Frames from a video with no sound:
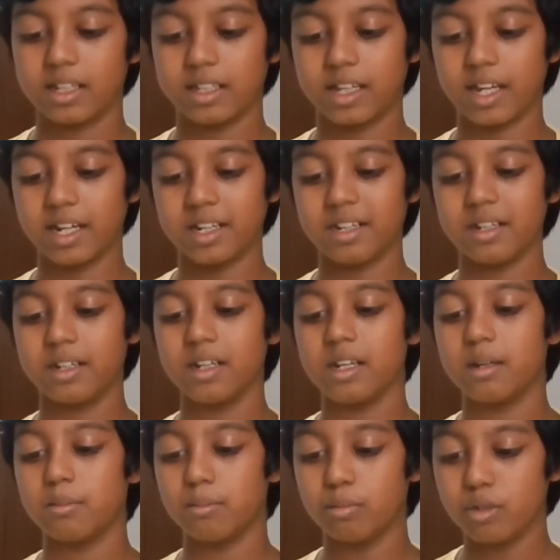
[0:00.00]
Then
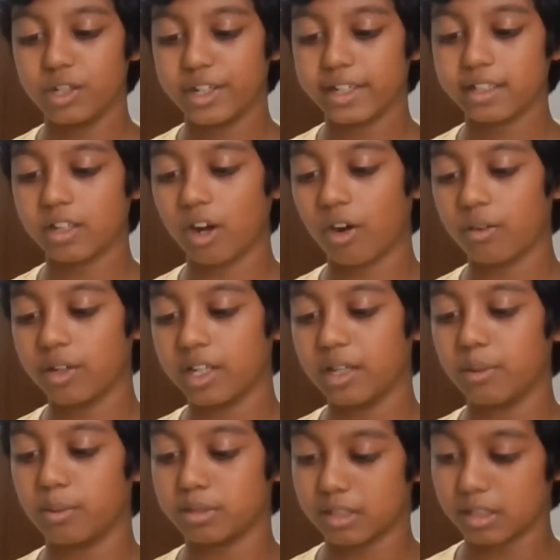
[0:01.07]

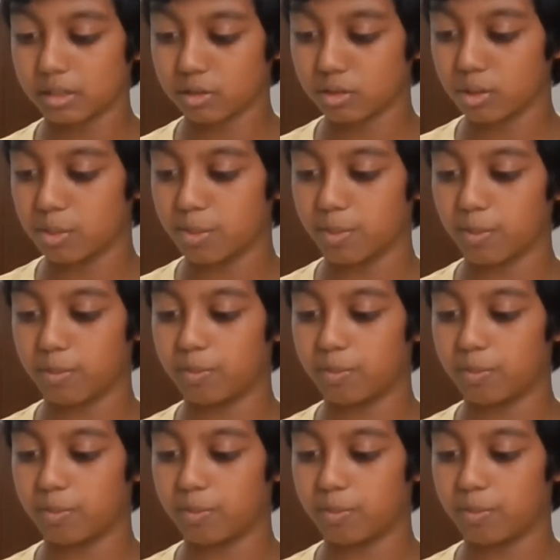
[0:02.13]
Muligitani was a soup,